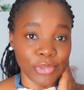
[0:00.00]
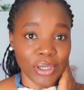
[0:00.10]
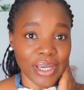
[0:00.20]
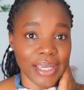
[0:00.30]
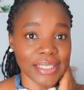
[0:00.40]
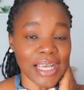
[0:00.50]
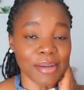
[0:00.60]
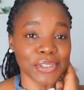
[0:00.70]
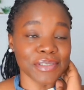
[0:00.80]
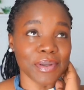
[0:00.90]
Guys,
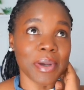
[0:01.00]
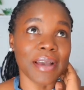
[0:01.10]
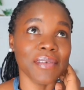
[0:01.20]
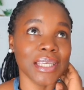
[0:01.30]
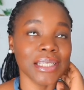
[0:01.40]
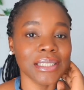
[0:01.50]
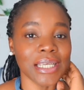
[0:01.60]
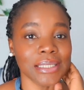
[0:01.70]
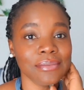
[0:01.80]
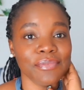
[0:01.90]
I'm just from having
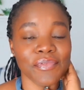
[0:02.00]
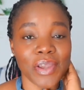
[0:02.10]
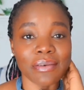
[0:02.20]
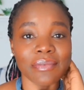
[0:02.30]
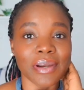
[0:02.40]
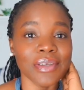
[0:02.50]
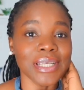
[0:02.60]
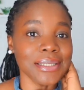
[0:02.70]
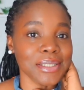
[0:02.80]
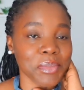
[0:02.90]
a very,
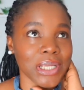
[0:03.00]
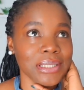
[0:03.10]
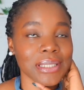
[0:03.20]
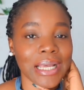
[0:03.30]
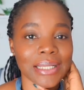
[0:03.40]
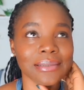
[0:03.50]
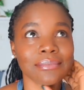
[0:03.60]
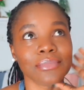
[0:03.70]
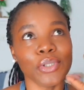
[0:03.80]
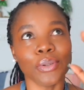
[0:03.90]
very intimate
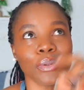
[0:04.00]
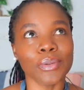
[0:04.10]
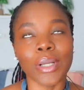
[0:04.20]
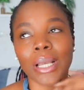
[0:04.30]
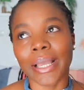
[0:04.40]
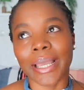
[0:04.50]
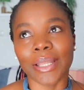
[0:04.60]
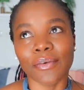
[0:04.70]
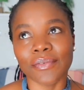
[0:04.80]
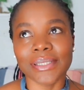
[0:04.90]
and, you know,
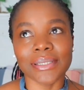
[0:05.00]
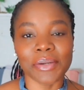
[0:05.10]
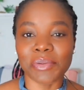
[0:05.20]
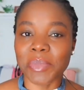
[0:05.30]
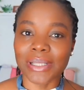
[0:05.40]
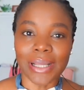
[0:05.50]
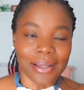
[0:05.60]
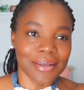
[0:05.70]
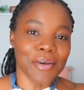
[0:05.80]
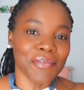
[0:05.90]
kind of disagreement
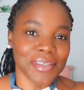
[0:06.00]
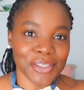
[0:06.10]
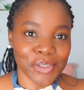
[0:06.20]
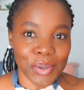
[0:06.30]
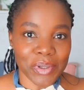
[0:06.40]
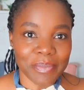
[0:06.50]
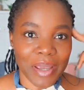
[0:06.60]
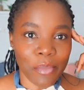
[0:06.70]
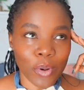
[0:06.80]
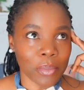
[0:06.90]
and conversation with
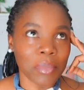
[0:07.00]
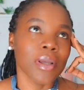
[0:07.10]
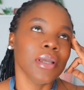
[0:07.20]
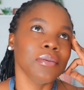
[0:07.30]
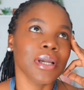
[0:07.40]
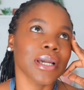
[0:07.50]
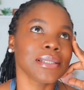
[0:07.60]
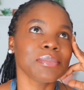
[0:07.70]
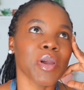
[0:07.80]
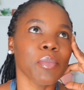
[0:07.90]
my mom. You
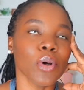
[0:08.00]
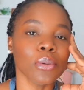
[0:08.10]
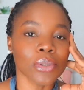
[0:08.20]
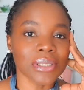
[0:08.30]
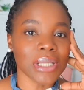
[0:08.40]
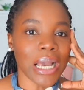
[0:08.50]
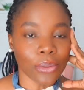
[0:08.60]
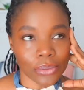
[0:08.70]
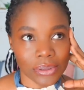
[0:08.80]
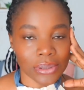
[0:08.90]
guys, my mom was
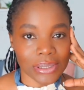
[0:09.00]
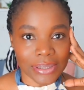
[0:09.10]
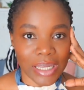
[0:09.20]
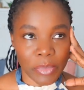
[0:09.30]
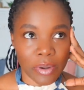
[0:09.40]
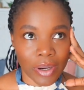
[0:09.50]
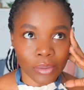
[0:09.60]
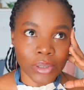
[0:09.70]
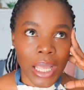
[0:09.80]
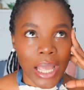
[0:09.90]
out this time
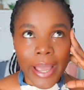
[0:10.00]
around.